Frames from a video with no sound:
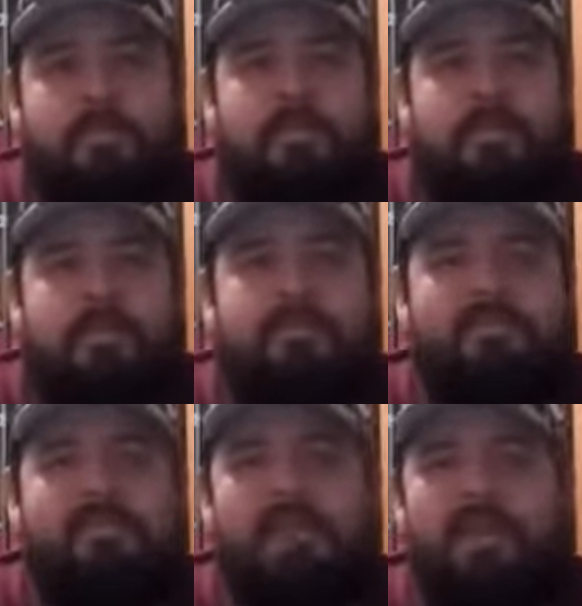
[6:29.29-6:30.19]
one
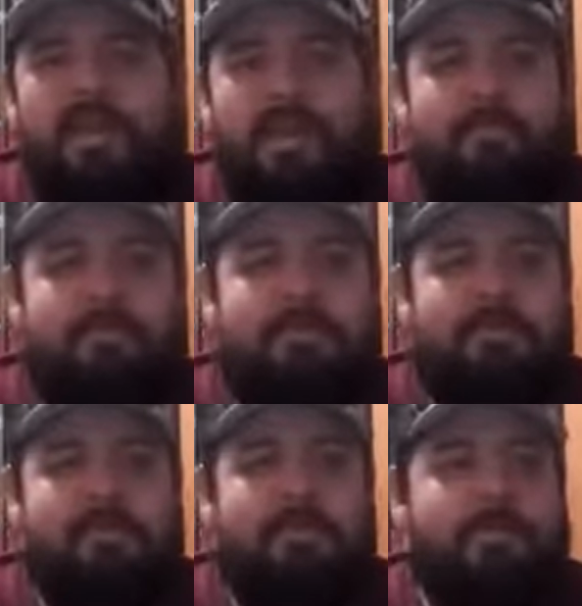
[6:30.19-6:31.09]
thing that I have
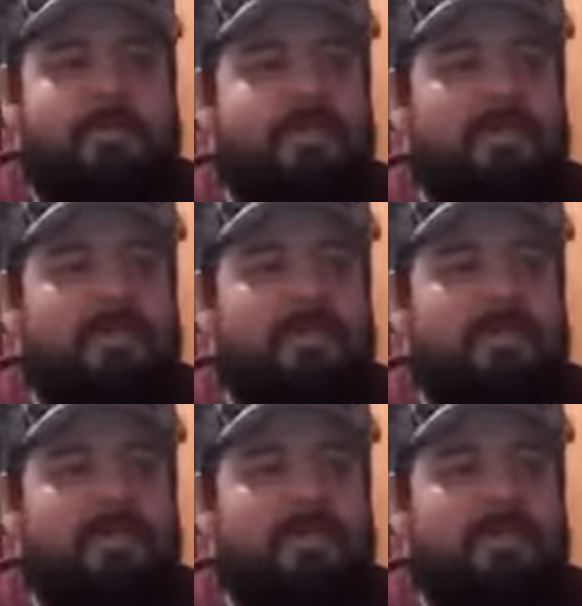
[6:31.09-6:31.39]
noticed though